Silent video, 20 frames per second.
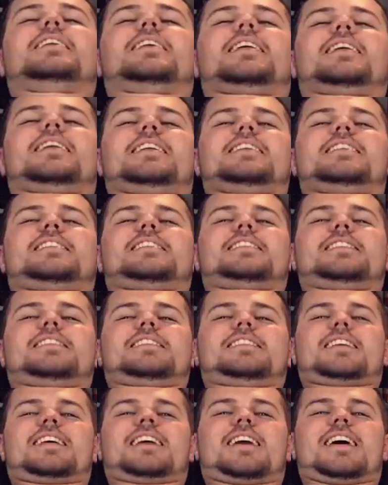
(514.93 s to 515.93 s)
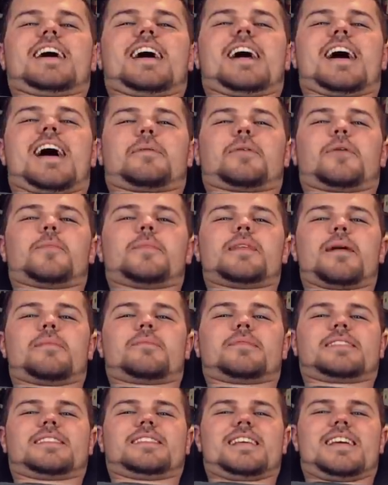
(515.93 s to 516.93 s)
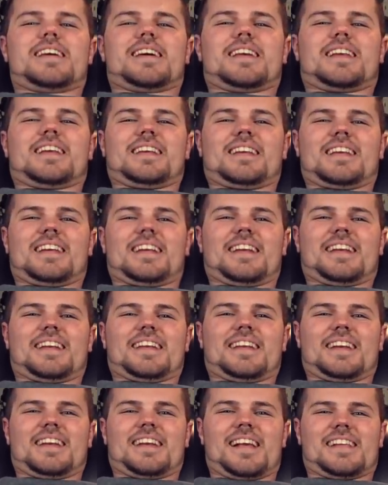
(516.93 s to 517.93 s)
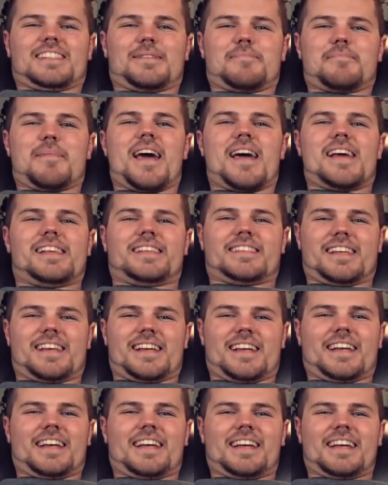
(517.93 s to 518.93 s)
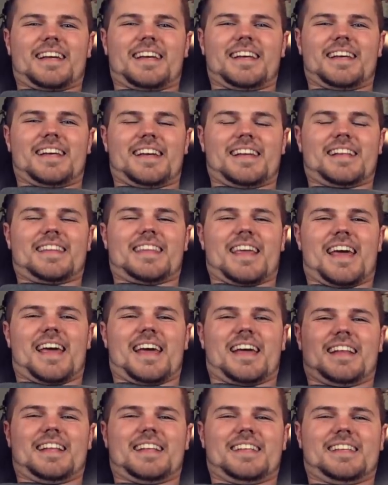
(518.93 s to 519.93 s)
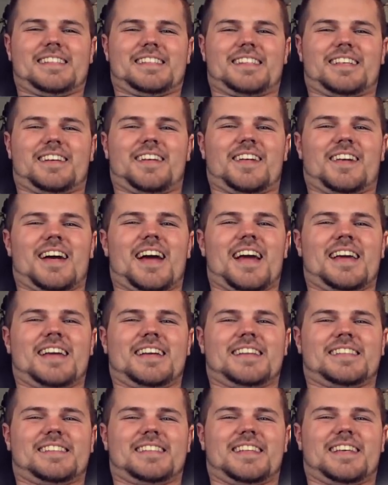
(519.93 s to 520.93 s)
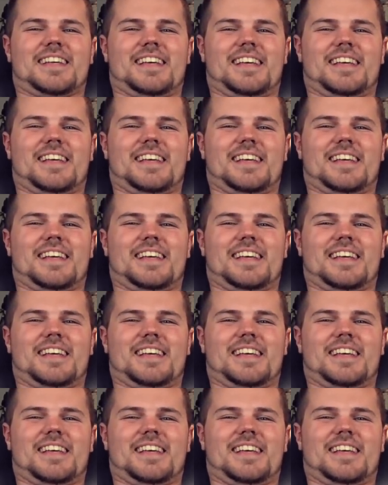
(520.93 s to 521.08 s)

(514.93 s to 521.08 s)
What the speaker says: Look at this. I'm gonna be able to see it. That's amazing. Look at this. It's crazy.